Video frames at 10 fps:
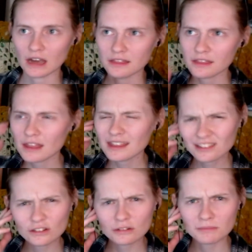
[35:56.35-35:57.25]
I, th- I think
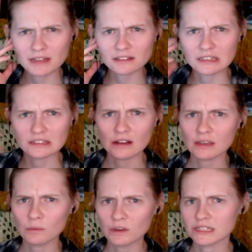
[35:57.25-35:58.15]
Tsu mentioned this.
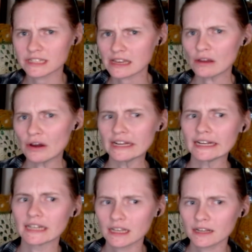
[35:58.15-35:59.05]
Selkie wasn't taking on
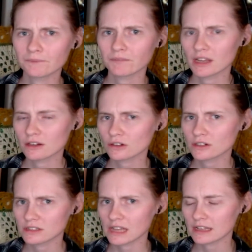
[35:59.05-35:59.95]
any
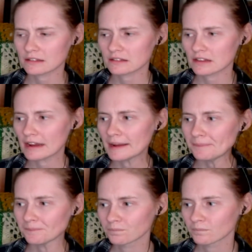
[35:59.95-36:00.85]
interns that
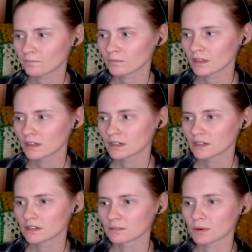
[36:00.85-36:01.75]
time,
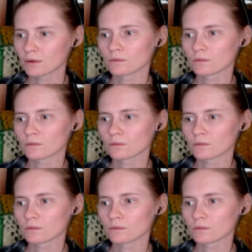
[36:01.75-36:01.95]
but